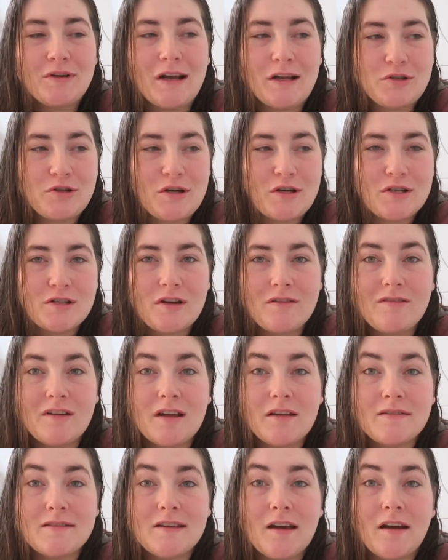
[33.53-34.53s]
We're not trying to shove it
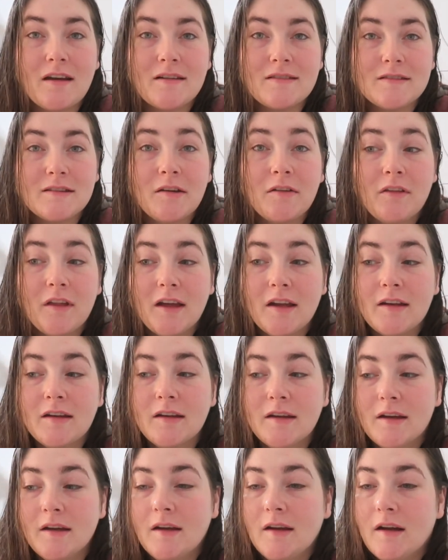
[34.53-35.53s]
outside until
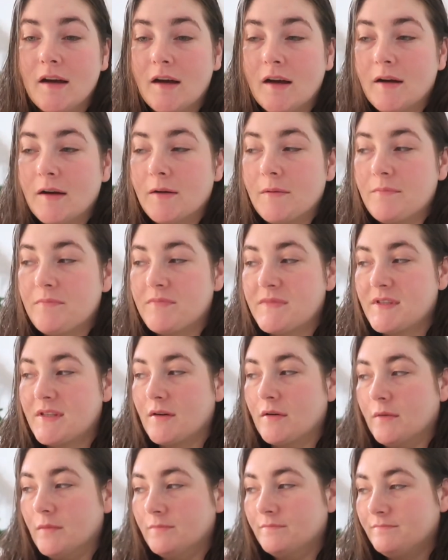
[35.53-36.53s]
then. Um,
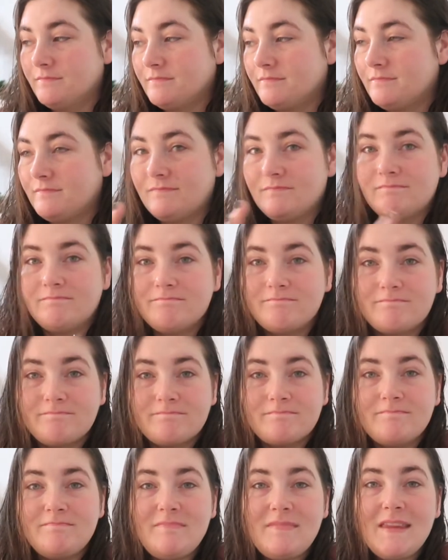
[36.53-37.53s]
so
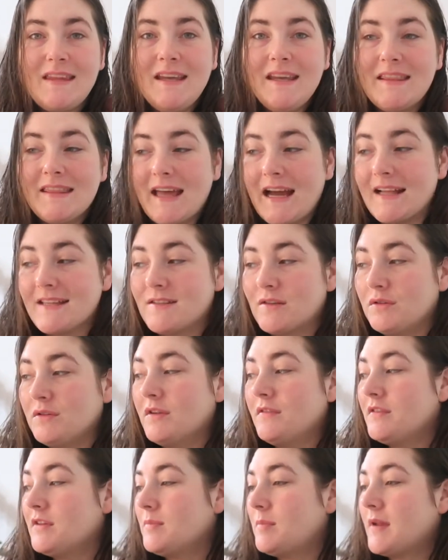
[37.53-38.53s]
that's all
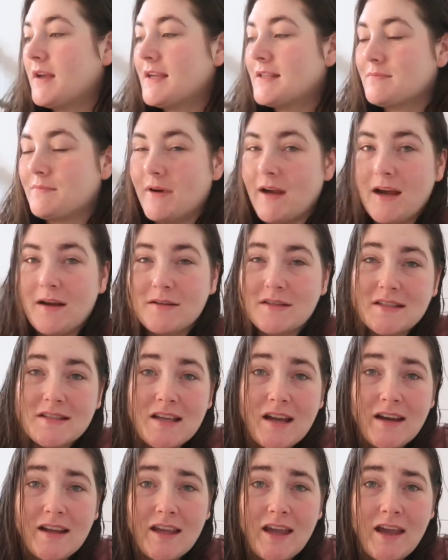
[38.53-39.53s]
over the place. My house is
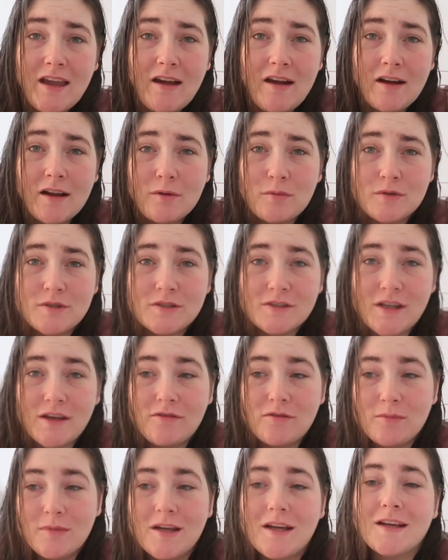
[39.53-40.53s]
kind of chaotic, which is
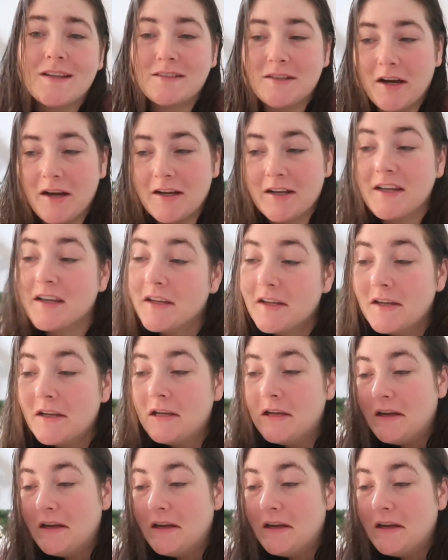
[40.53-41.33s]
giving me anxiety.